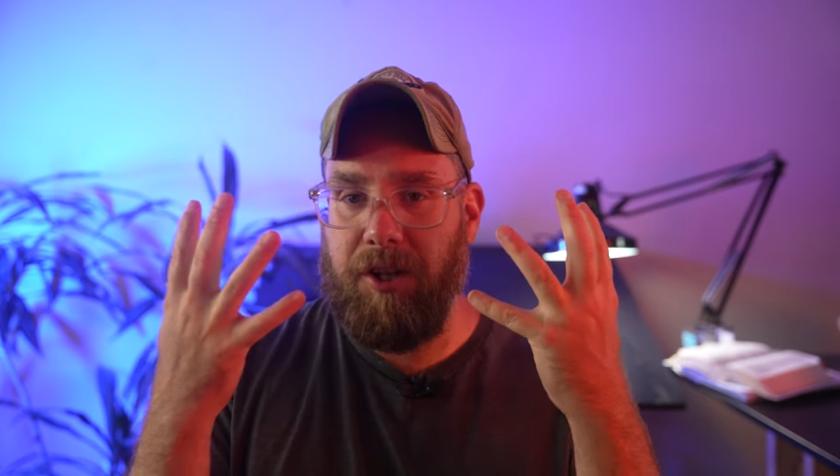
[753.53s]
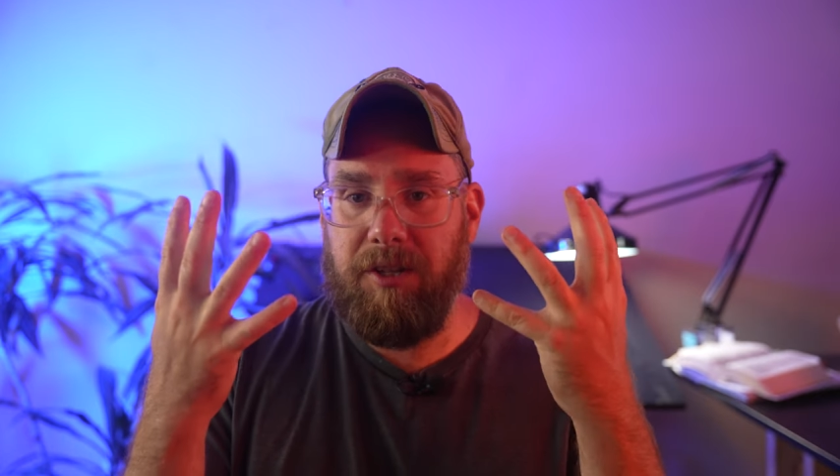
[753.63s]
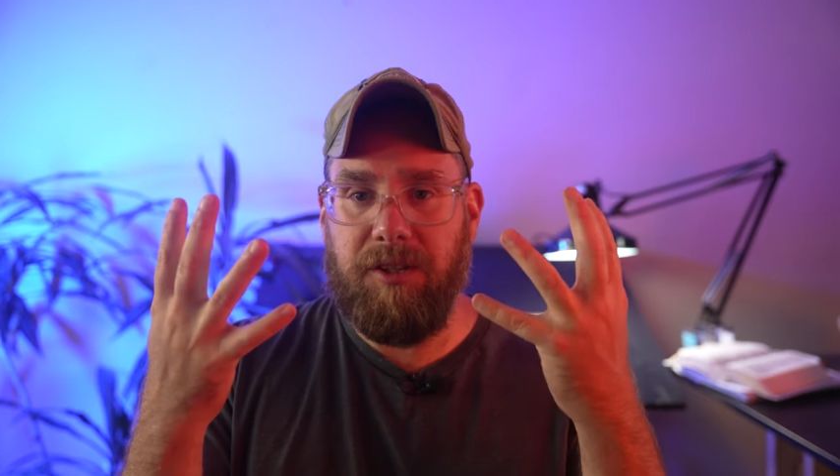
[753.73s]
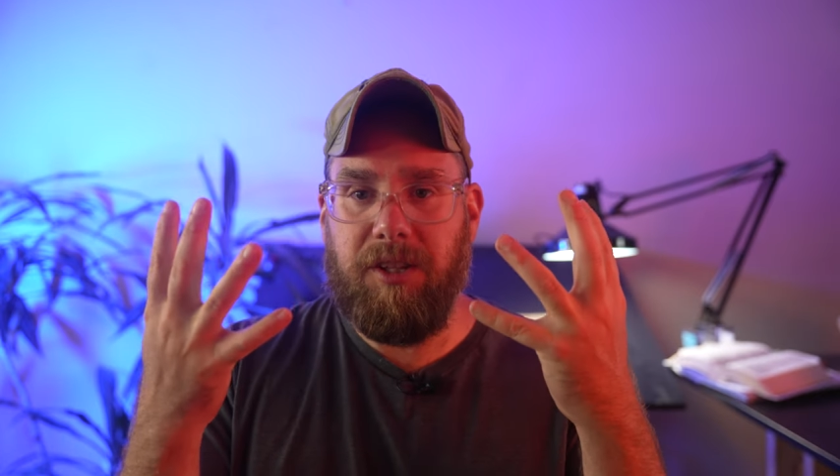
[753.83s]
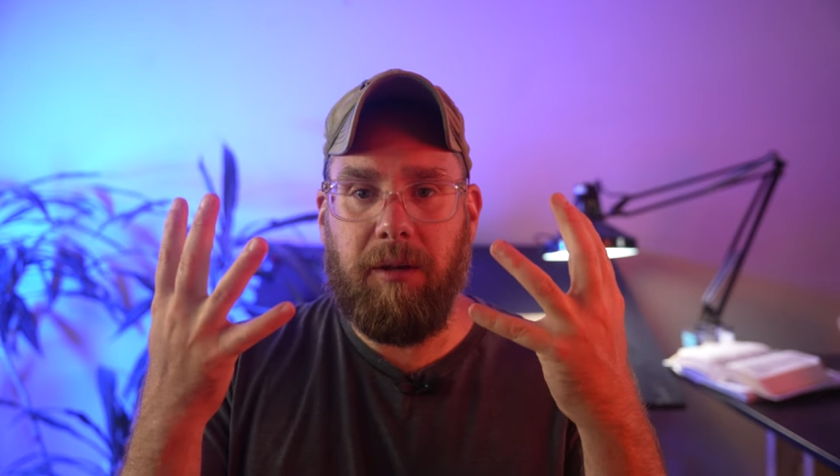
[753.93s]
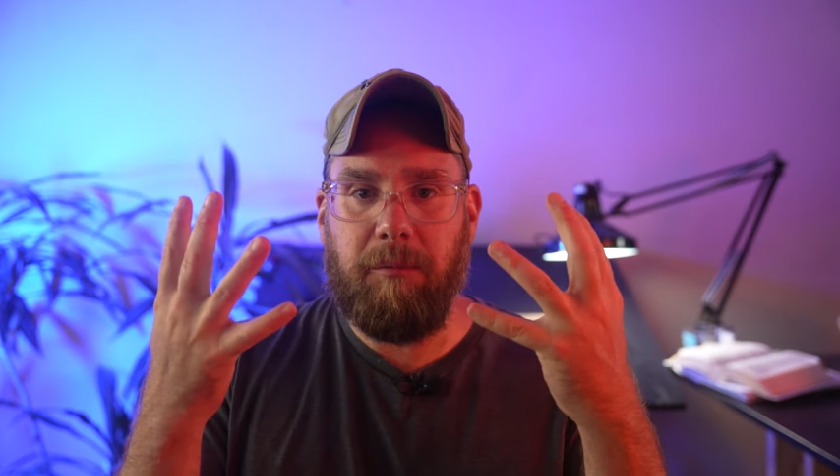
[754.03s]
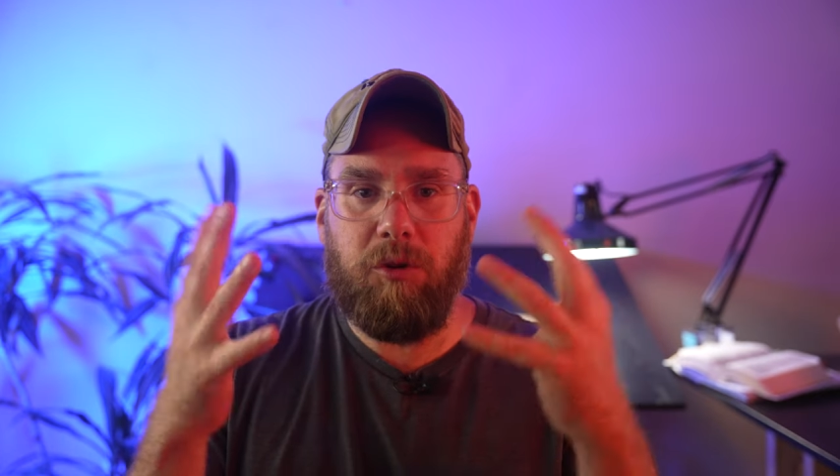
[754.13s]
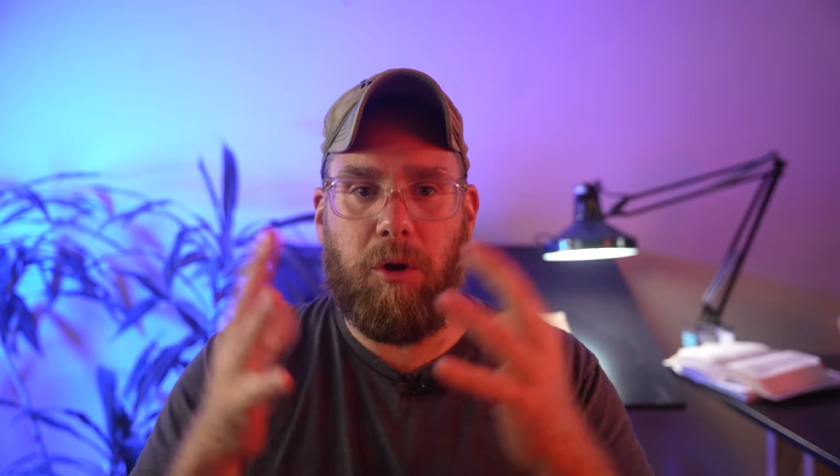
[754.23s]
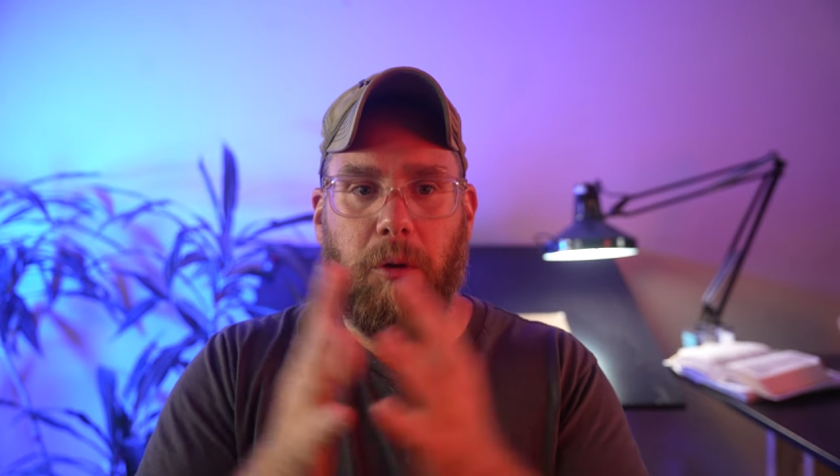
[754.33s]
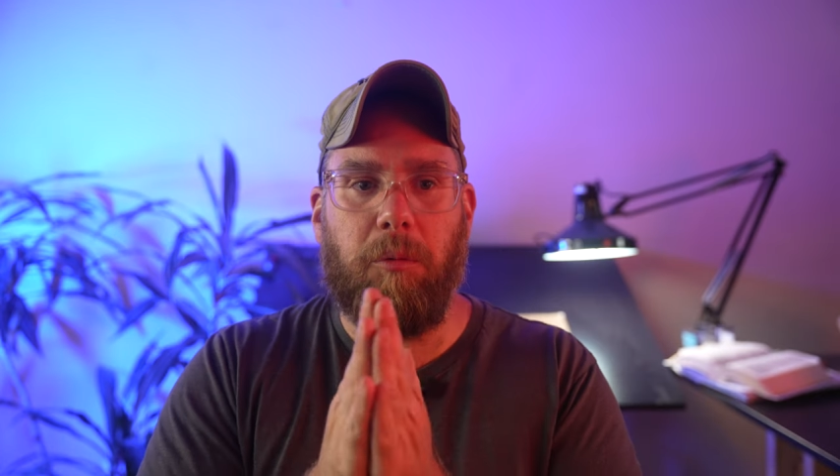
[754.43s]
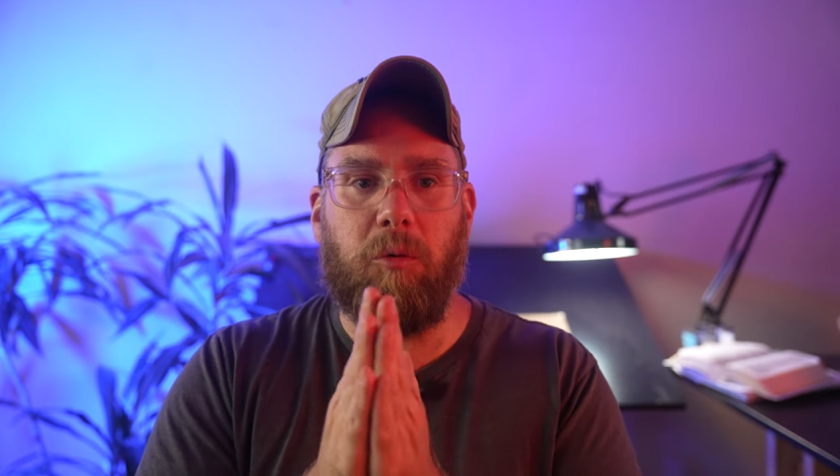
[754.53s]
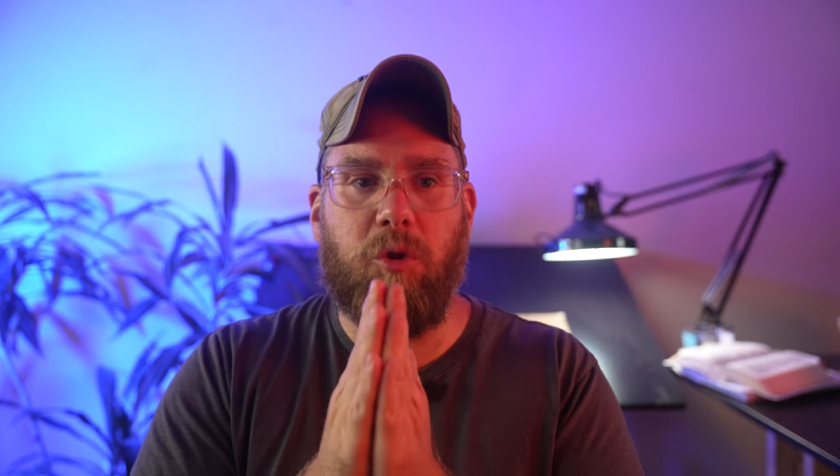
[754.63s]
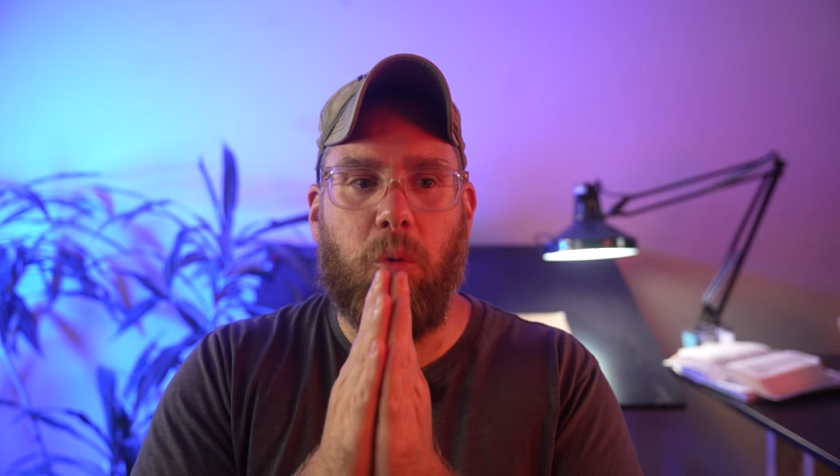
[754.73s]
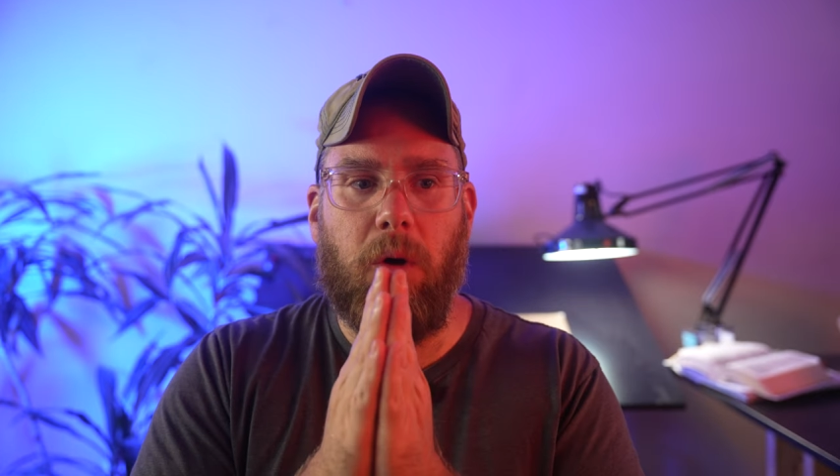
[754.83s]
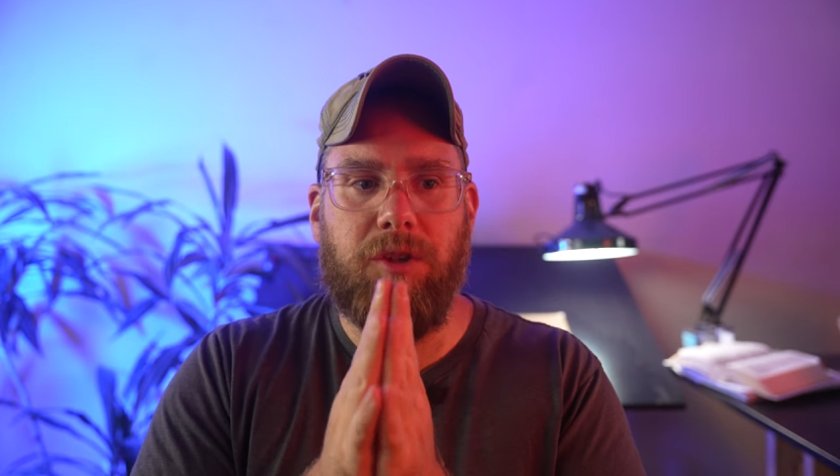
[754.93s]
doesn't seem
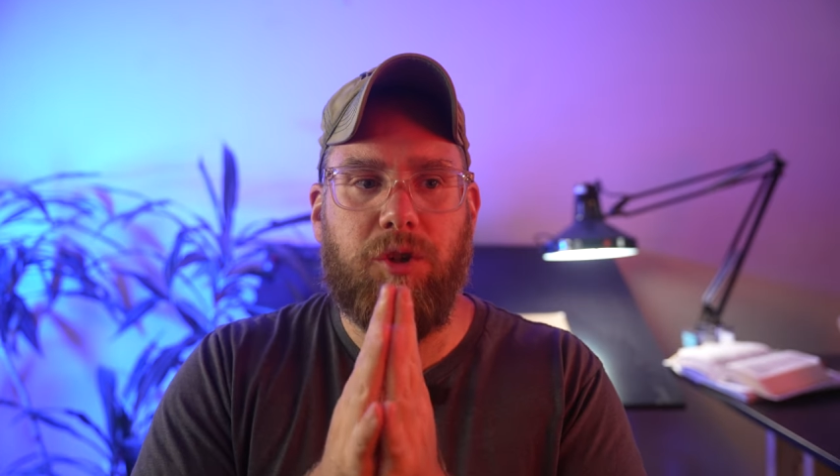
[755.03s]
to want